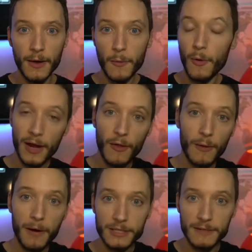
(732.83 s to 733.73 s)
Well, in
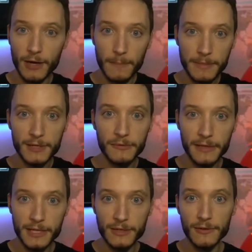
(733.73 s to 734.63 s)
other parts of Europe, Central
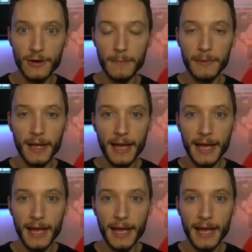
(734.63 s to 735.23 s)
and Eastern Europe.